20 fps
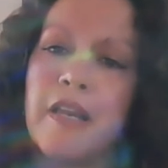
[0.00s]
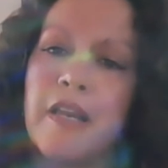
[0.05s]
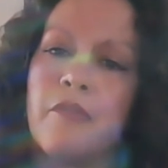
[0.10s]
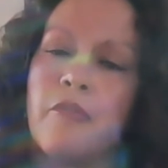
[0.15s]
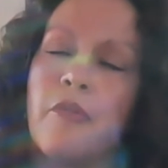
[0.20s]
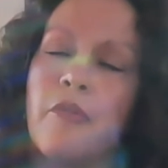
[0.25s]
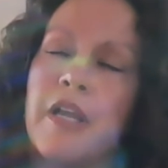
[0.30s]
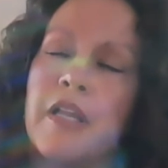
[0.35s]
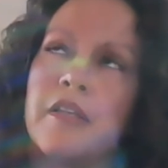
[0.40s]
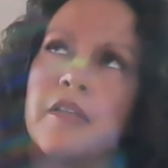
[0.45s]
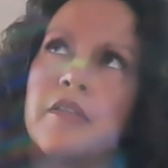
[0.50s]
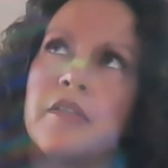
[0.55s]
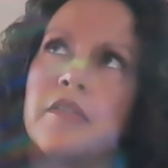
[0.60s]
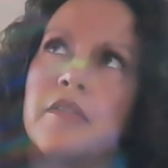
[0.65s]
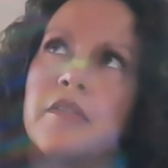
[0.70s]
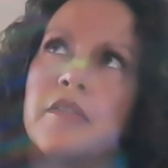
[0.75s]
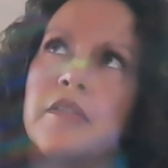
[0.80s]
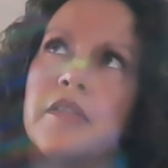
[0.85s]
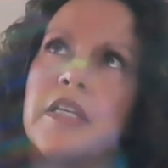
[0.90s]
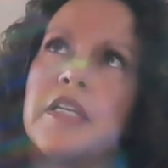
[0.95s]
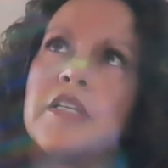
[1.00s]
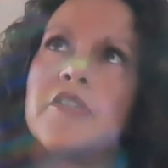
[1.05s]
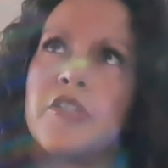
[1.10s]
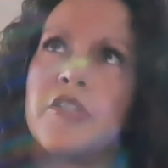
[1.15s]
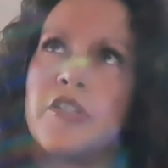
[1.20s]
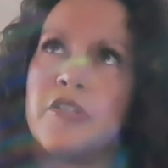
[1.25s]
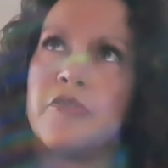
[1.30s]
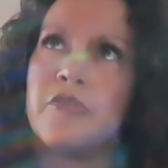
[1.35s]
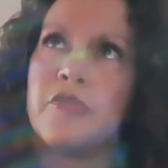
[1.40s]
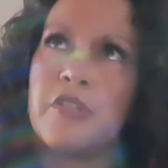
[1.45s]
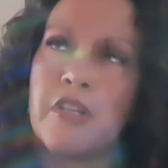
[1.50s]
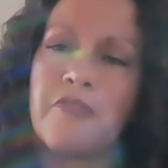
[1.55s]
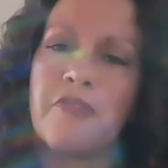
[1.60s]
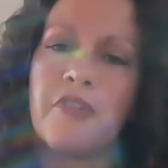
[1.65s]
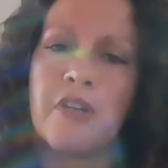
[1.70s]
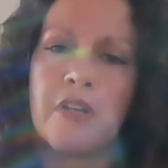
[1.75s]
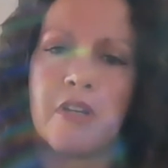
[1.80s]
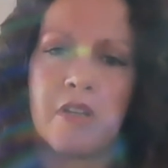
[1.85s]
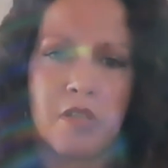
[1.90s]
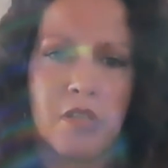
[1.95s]
what issues
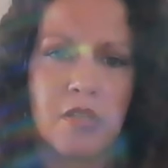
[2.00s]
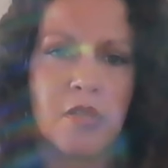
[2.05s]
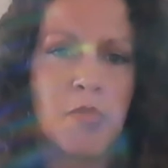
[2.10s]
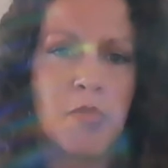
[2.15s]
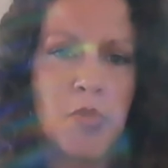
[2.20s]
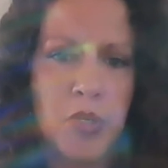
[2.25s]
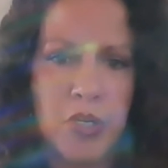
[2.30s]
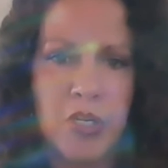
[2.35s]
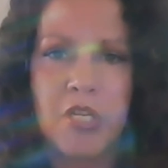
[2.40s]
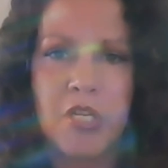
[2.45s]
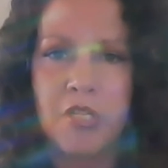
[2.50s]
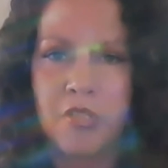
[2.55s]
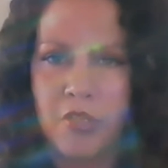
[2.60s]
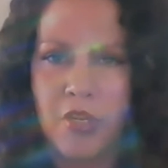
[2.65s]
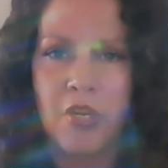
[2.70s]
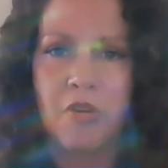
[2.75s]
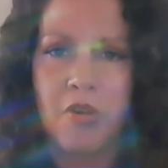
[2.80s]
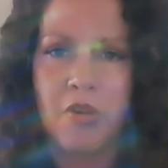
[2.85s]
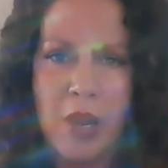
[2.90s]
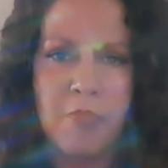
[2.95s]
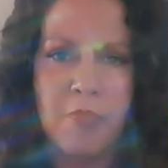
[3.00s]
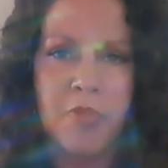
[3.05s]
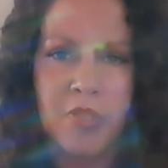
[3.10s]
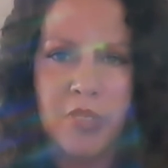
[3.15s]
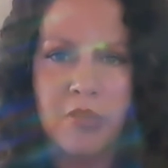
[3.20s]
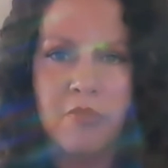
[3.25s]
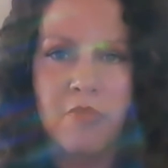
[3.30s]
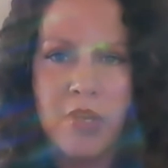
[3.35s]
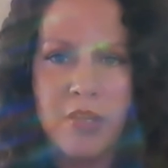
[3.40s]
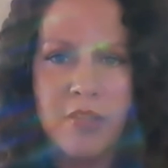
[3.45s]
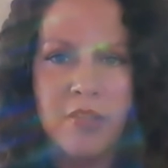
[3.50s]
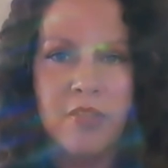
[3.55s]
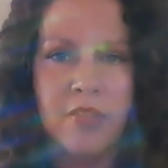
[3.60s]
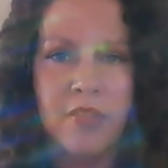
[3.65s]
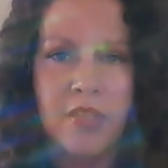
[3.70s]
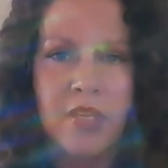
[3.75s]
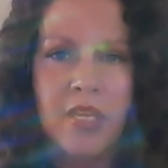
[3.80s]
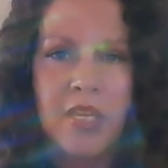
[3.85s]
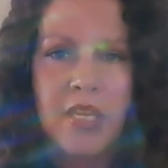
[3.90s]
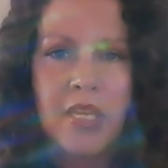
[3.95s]
different communities are grappling with,
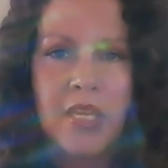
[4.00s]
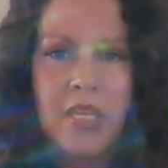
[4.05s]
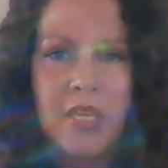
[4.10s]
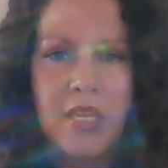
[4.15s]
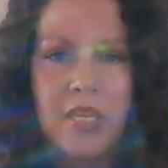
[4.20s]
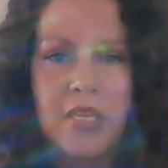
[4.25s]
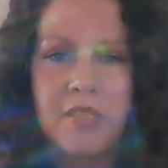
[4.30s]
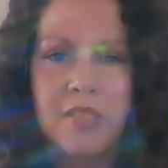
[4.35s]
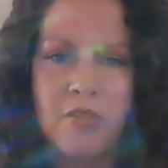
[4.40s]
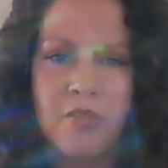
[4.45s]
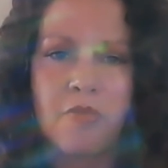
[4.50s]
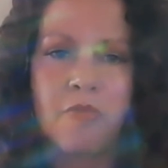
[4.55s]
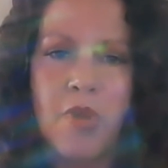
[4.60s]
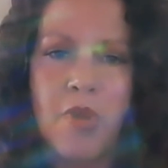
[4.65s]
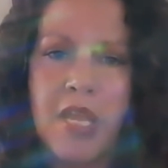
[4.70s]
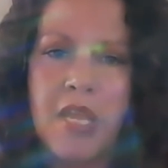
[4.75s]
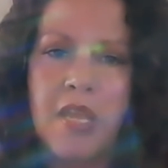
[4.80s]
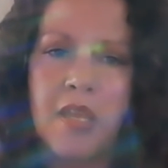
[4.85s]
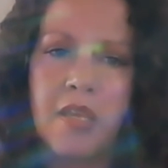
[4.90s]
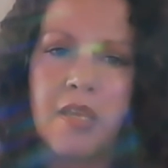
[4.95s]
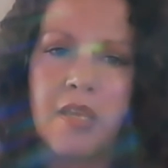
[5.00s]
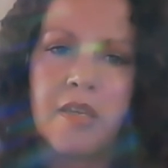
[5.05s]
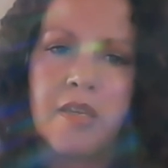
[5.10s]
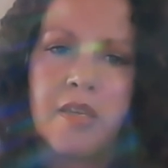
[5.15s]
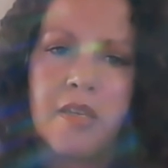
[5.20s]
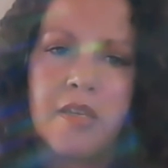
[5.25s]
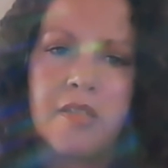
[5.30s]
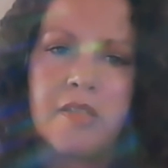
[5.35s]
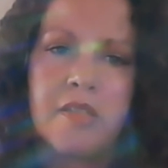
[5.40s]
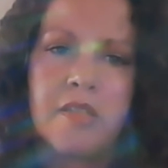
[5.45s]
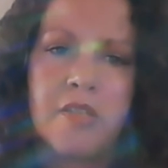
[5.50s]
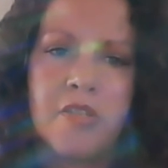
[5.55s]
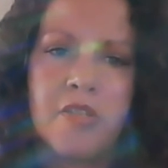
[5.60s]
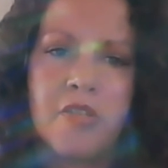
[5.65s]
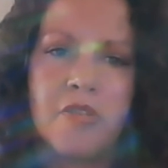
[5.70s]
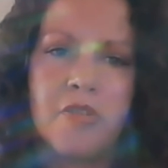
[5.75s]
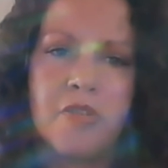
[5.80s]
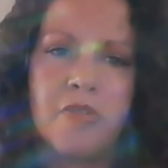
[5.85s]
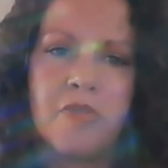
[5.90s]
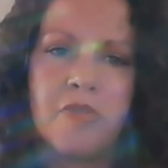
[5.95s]
is a way
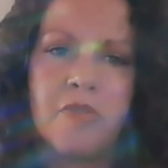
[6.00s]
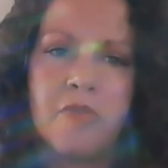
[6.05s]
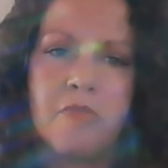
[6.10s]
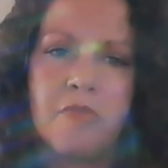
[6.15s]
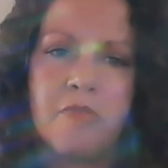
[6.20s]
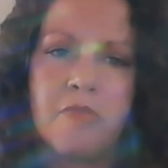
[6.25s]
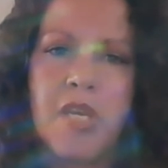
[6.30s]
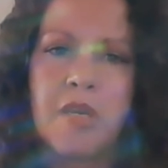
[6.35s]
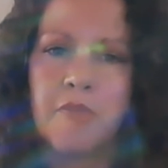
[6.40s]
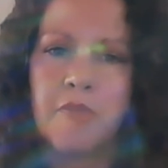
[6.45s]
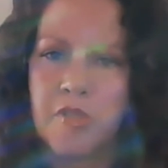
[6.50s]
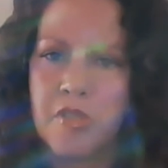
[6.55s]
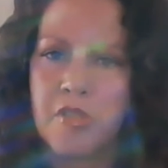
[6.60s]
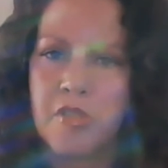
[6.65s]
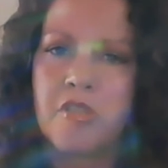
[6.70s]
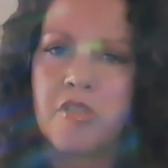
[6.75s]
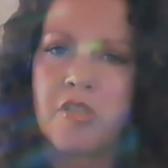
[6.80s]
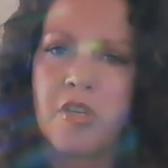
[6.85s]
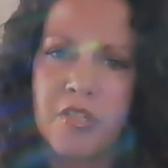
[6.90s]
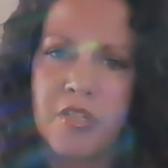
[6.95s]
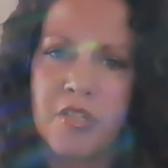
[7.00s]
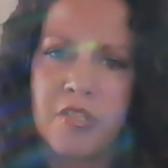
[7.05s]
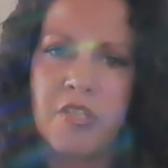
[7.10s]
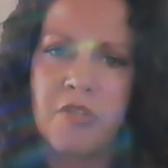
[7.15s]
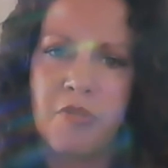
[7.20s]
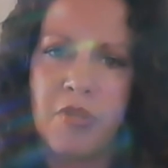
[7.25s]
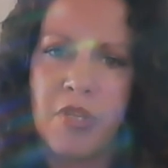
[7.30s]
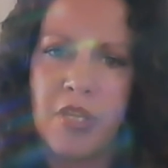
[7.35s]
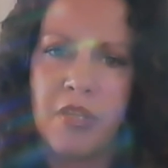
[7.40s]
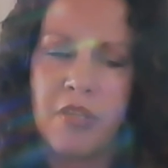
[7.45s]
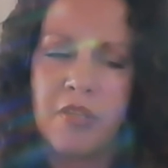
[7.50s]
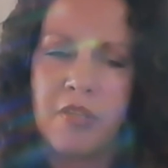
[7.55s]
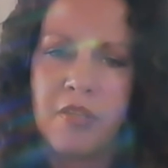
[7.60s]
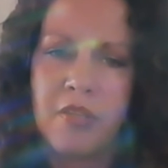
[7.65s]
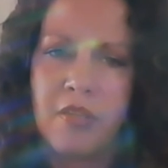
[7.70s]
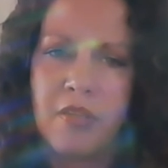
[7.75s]
to be able to start doing